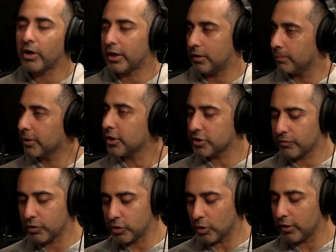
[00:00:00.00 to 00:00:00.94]
Right, because
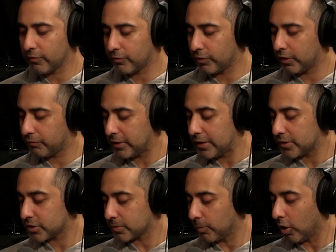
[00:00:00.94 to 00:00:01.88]
if
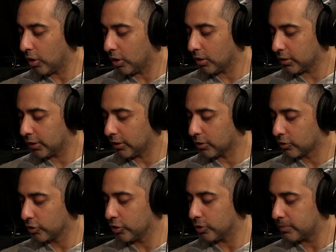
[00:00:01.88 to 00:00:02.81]
these small little
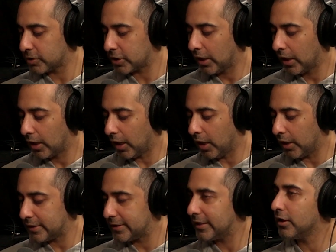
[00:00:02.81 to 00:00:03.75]
groups
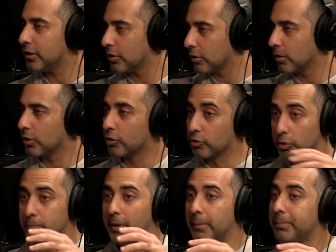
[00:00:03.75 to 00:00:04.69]
didn't
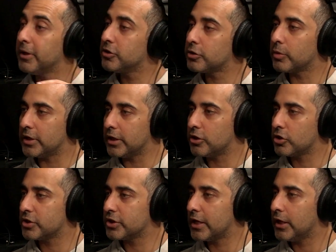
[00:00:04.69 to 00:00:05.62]
group up into a
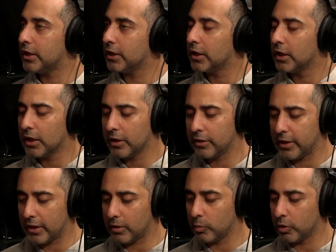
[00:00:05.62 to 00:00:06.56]
nation state,
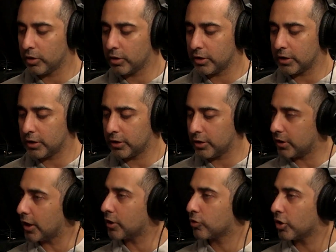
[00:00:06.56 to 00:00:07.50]
they'd
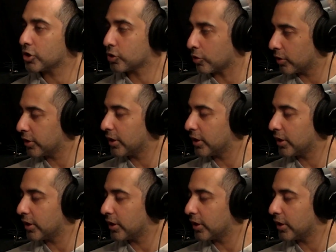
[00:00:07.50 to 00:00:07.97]
get crushed or